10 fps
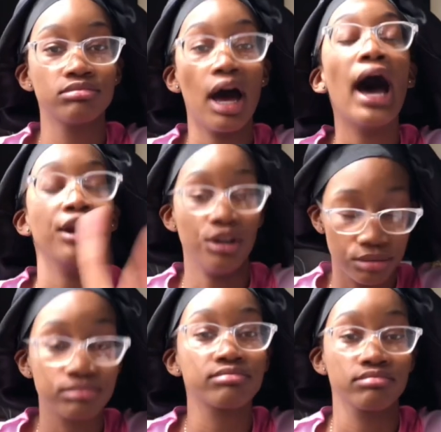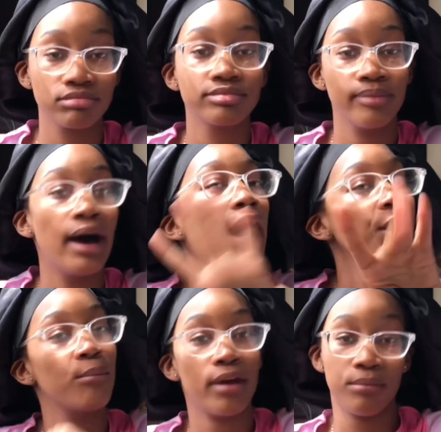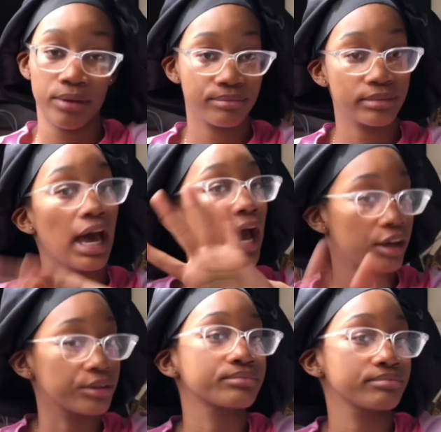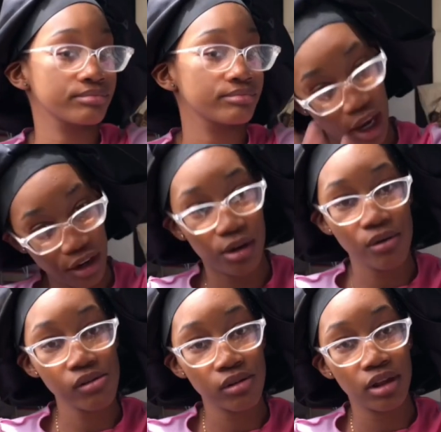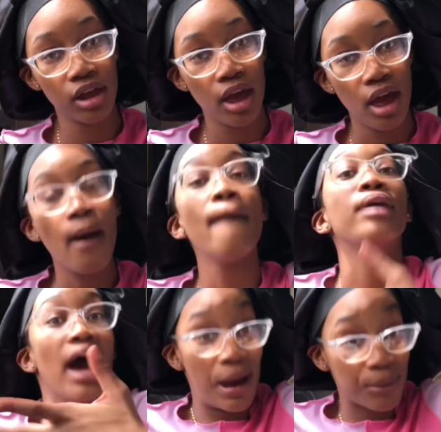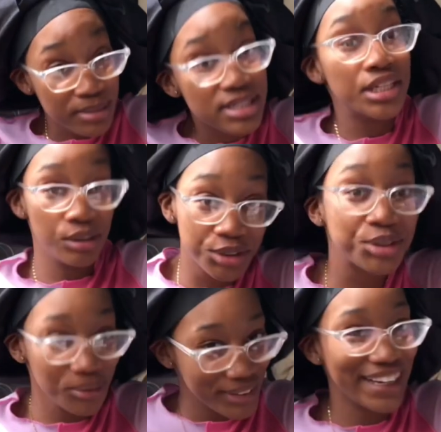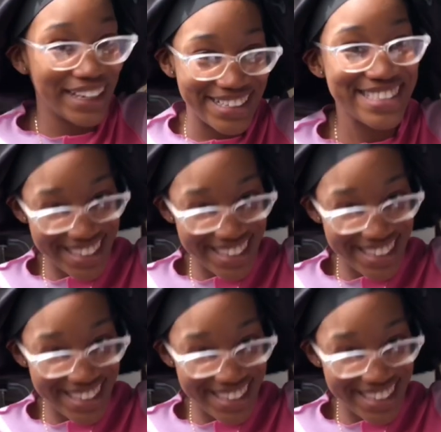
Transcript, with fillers: I know I know, baby. I know. I know. But I'm still doing it.